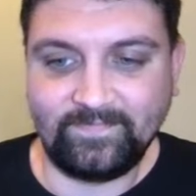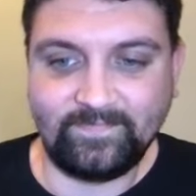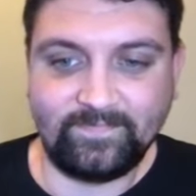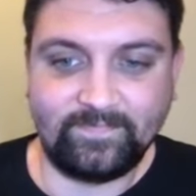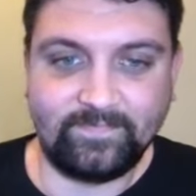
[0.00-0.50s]

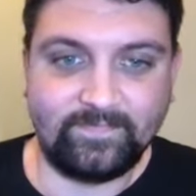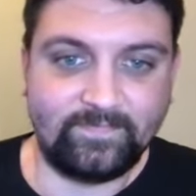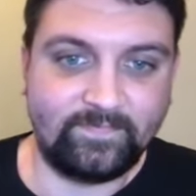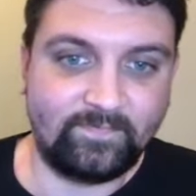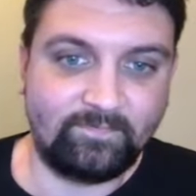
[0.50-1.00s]
ahead of him.
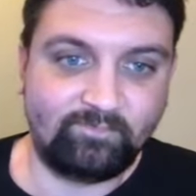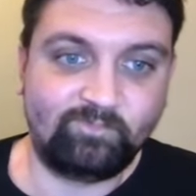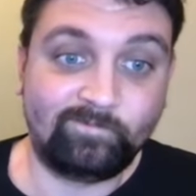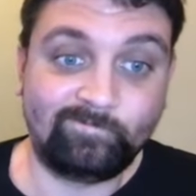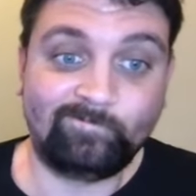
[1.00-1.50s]

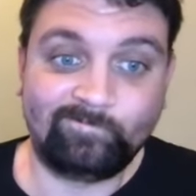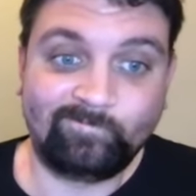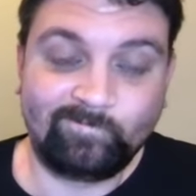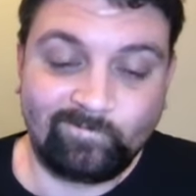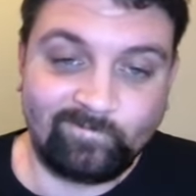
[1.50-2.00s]
If you
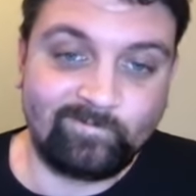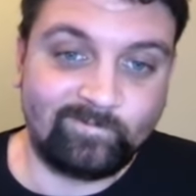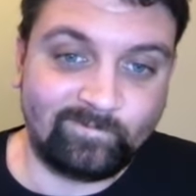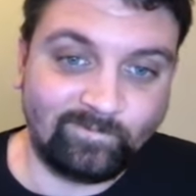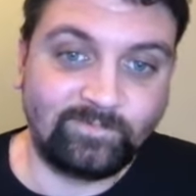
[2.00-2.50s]
take that out,